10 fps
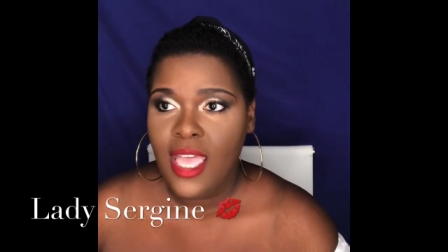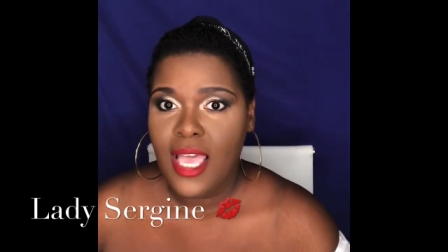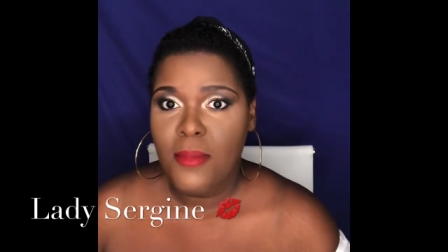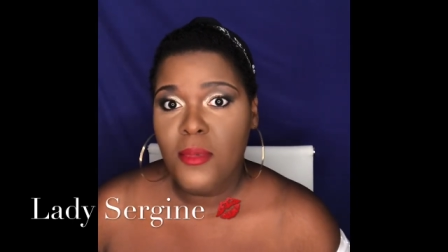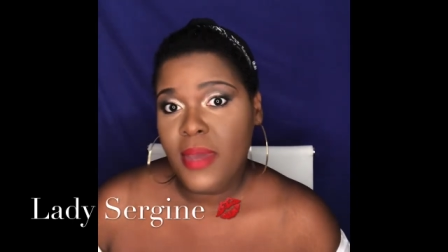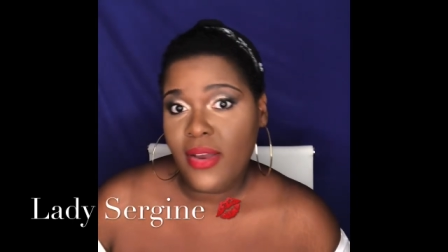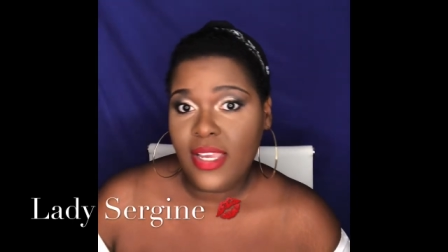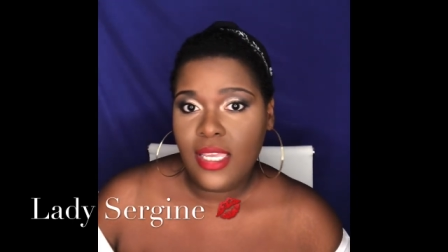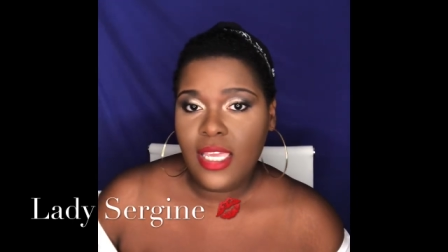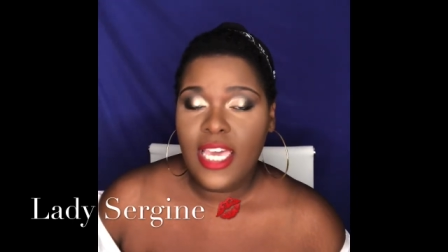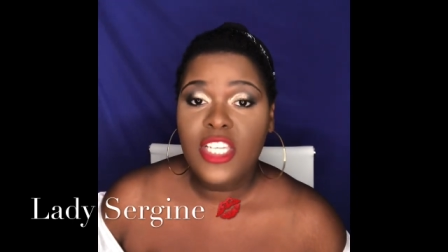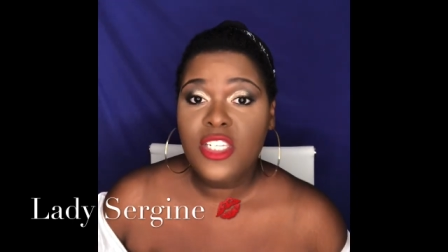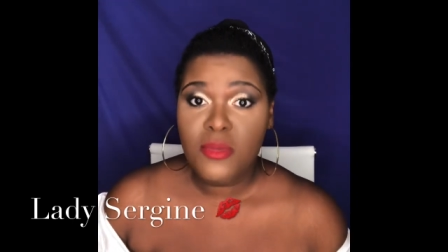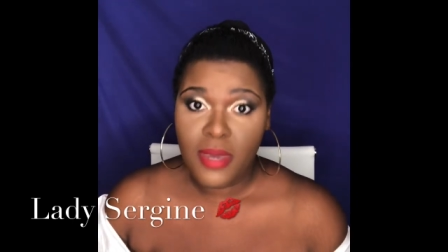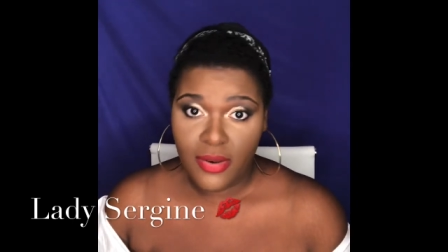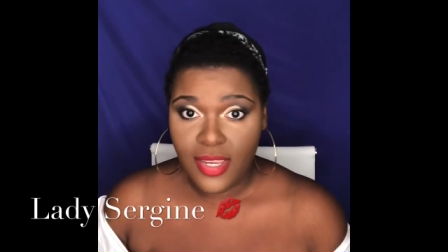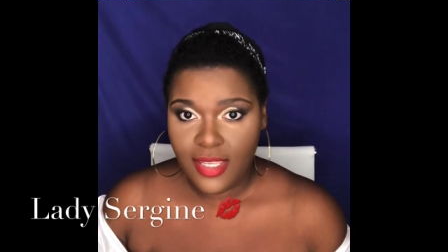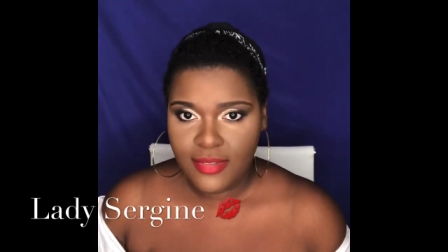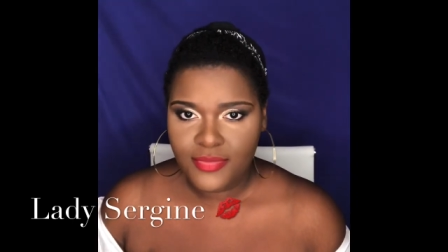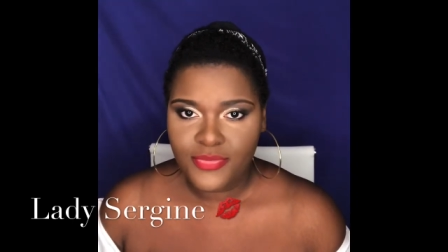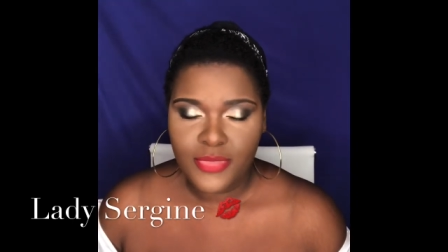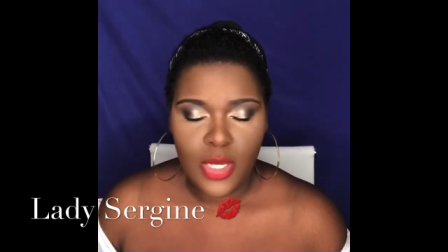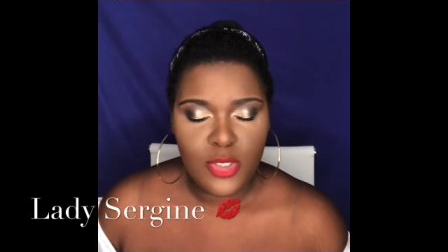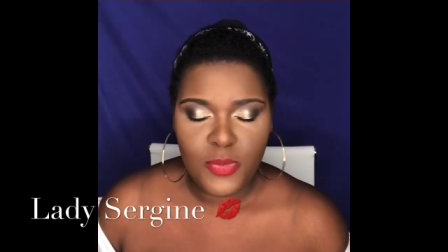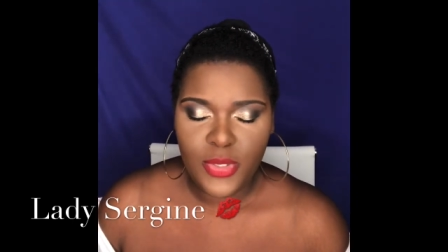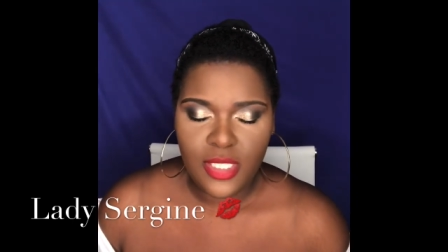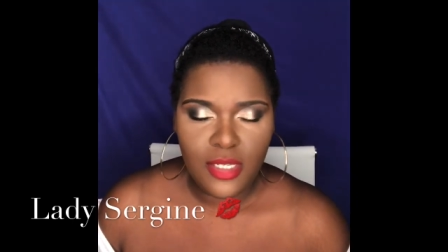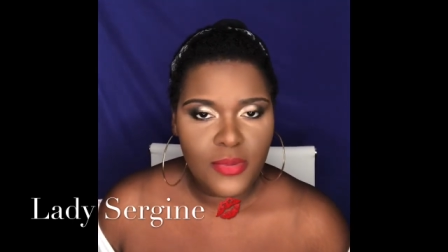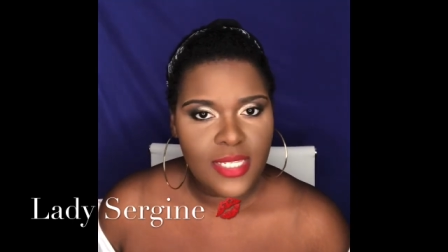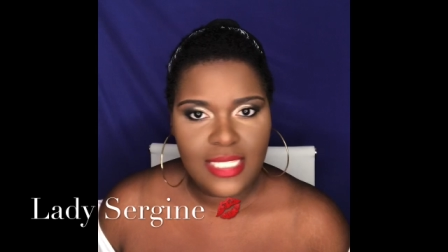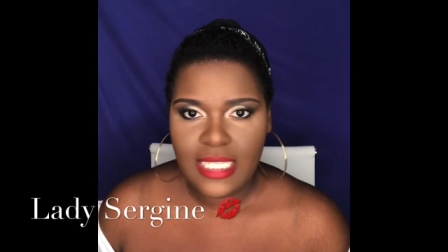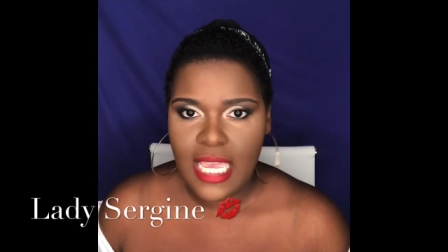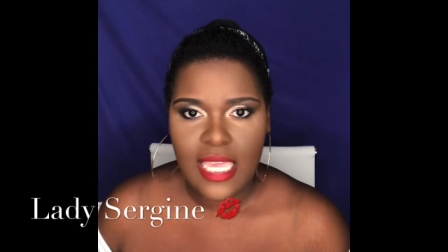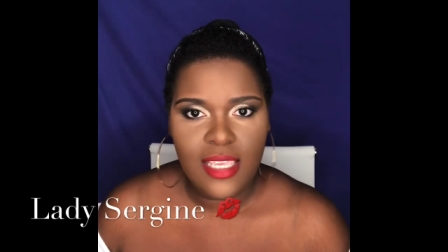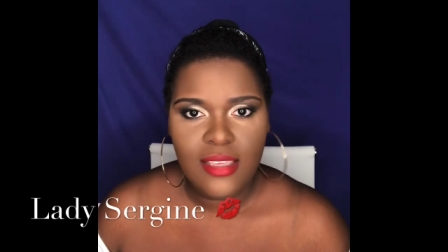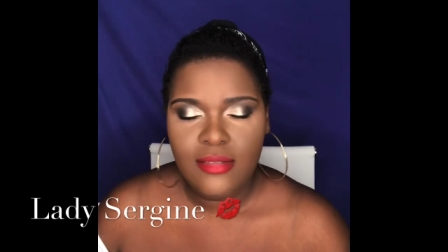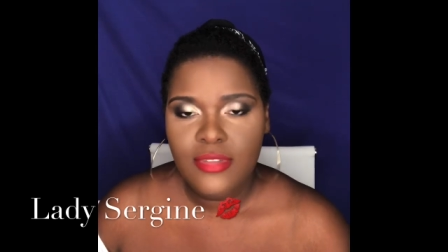I'm American, Haitian American. I was born here, raised in Haiti